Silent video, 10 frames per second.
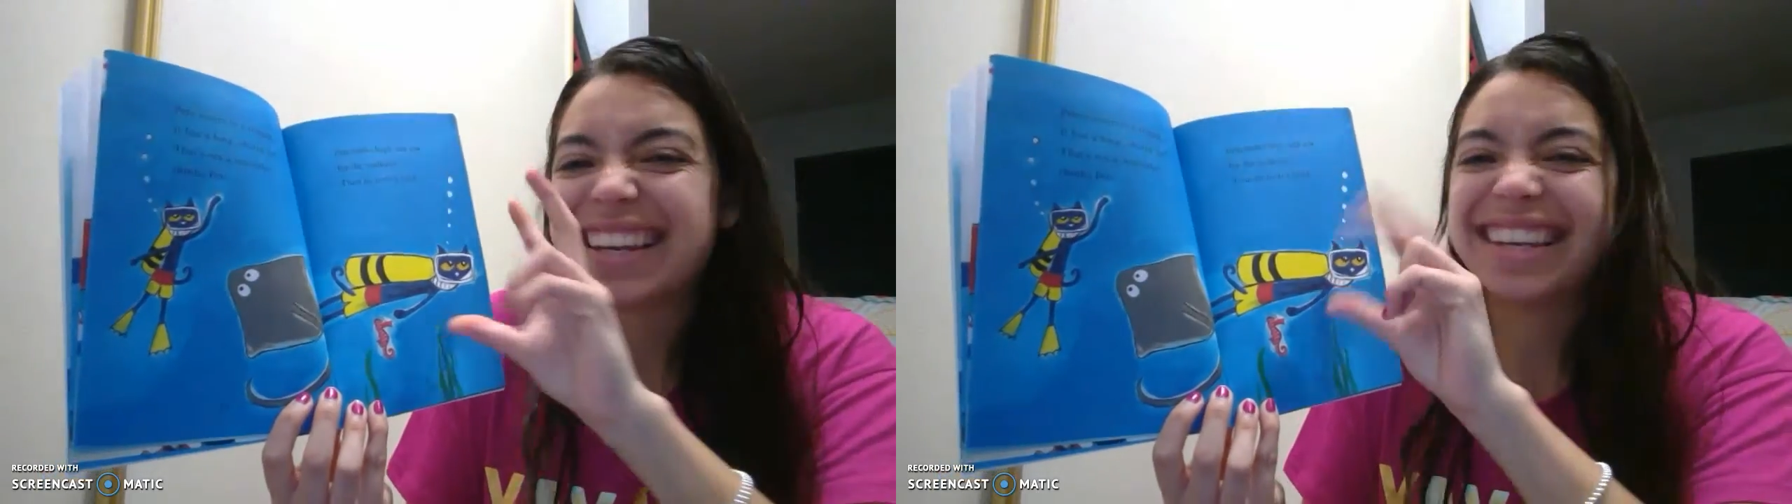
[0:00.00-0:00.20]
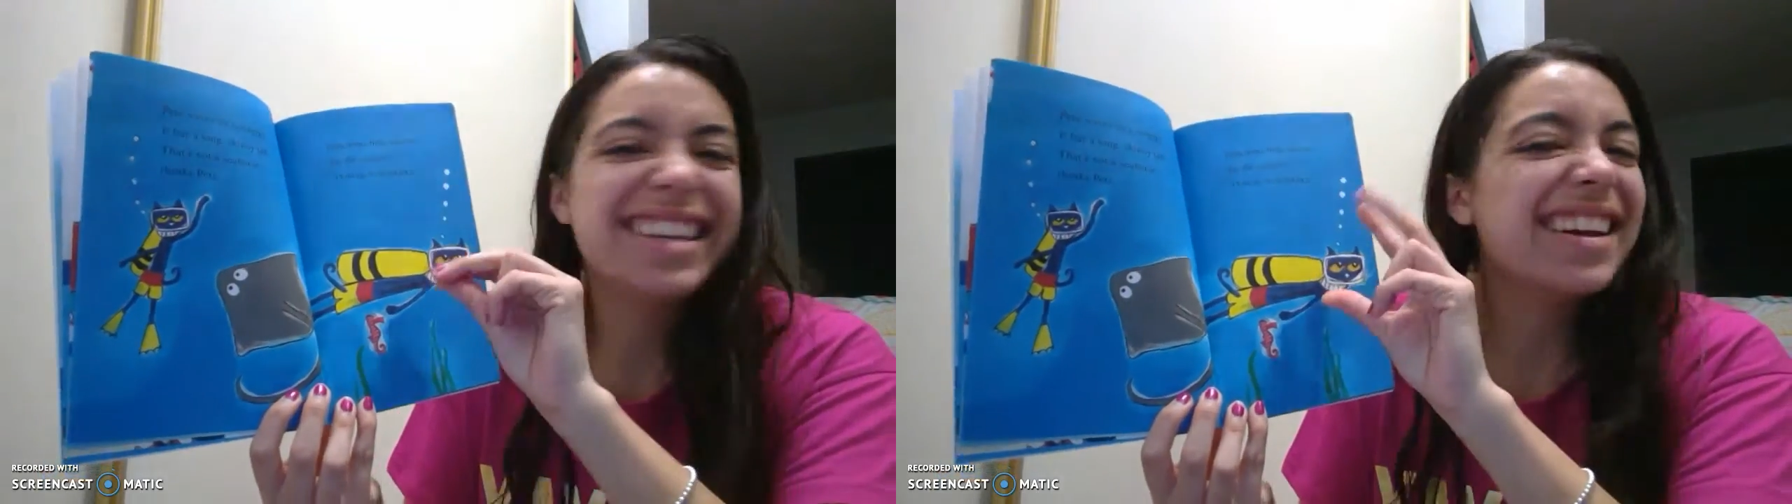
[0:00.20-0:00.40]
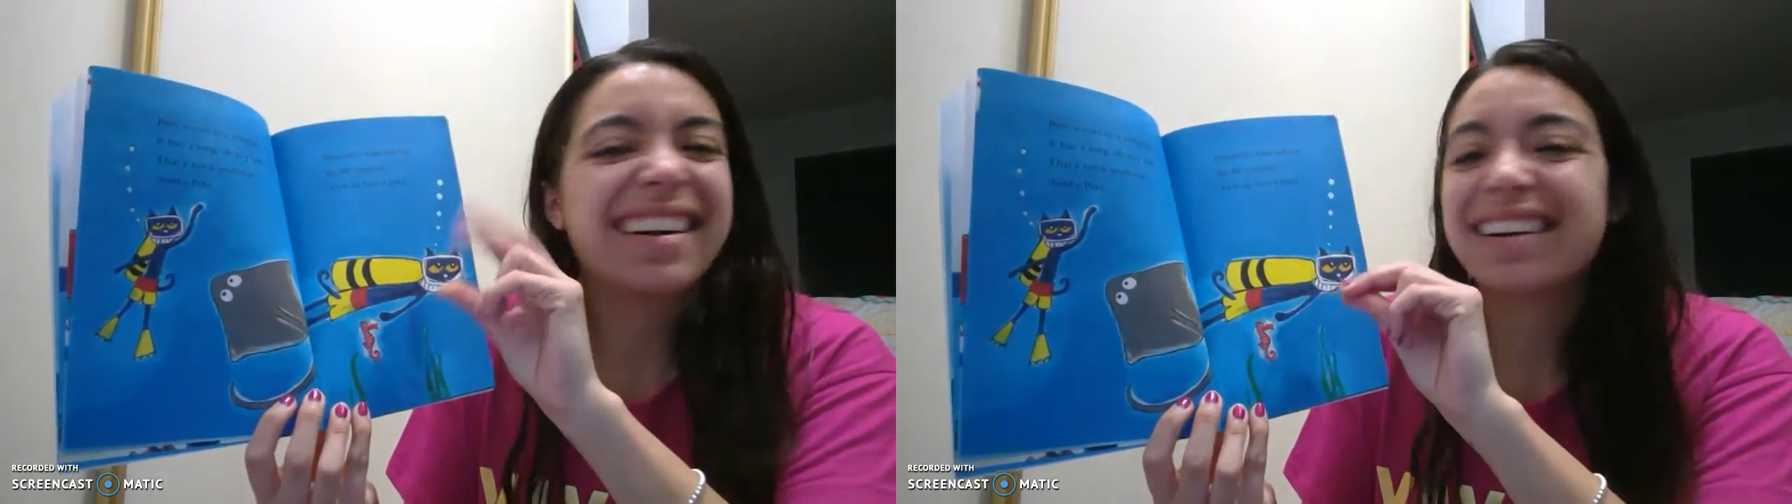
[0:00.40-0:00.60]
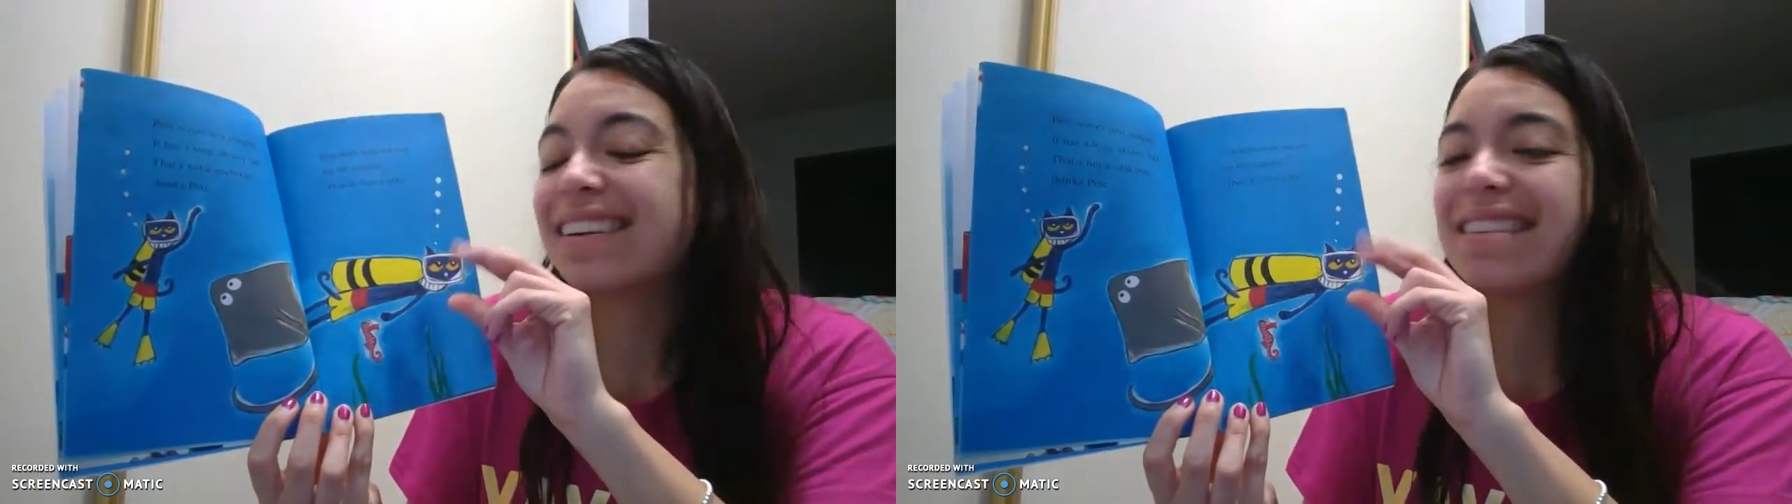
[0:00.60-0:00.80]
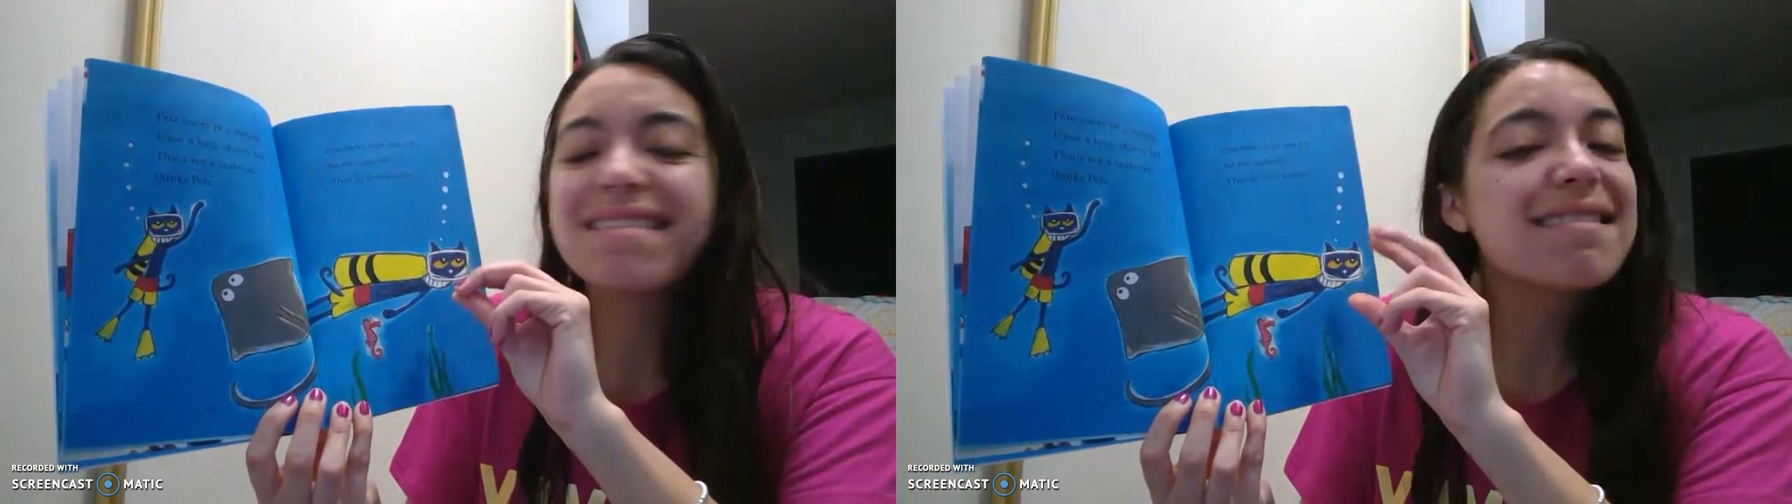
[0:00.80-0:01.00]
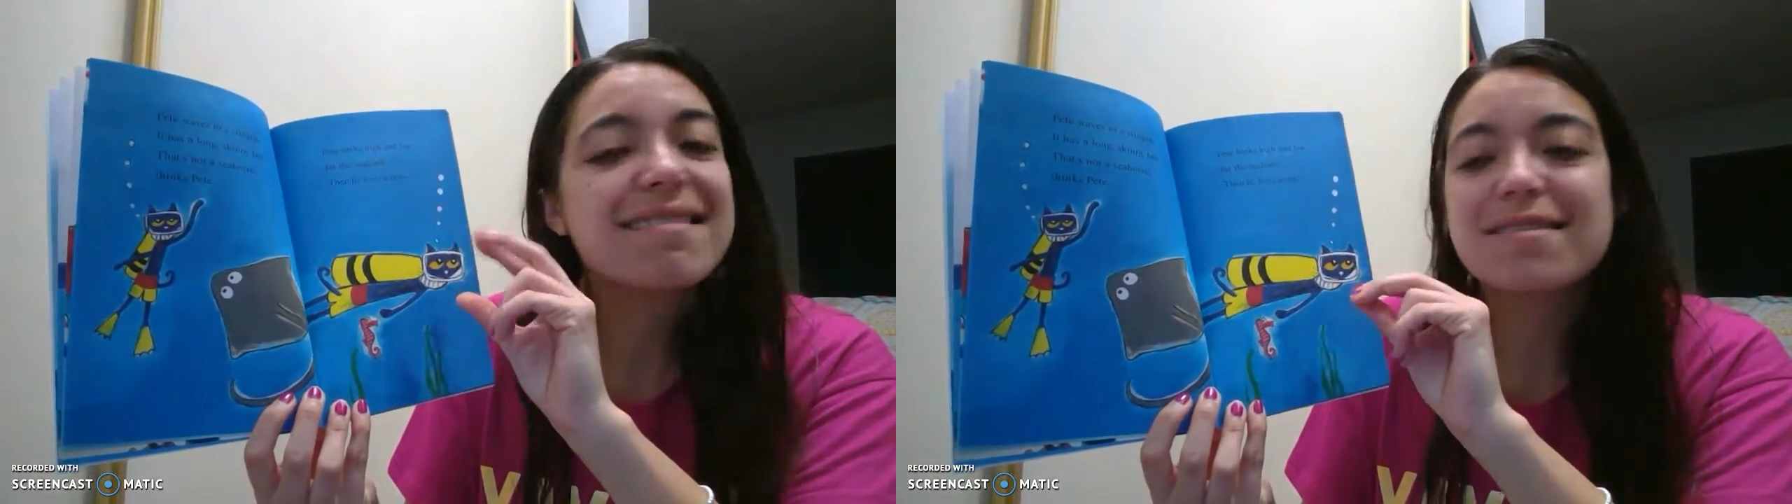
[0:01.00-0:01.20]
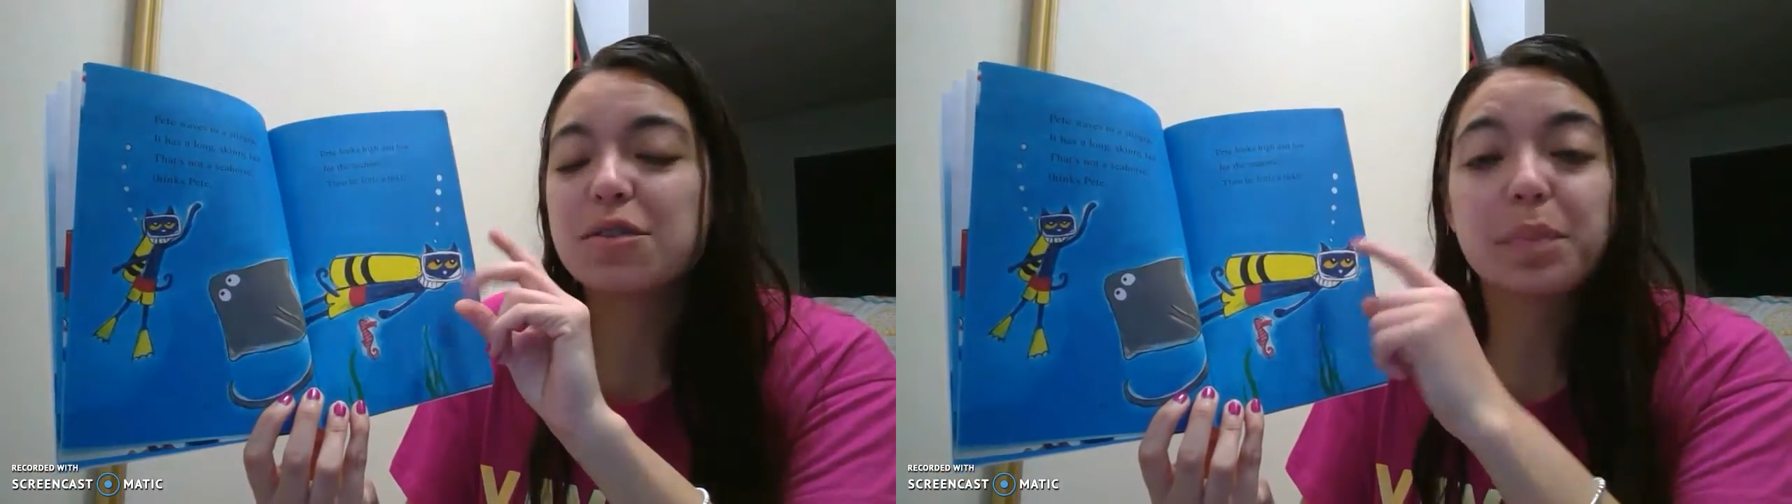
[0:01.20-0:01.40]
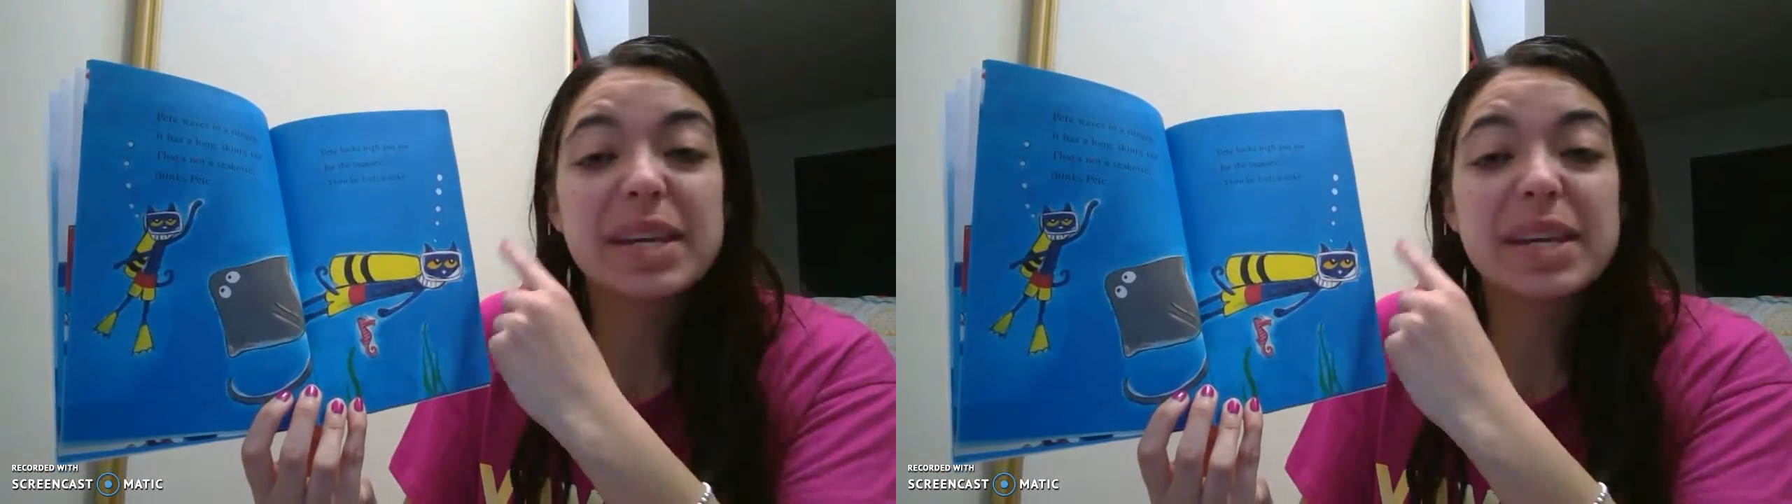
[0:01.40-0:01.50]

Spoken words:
No,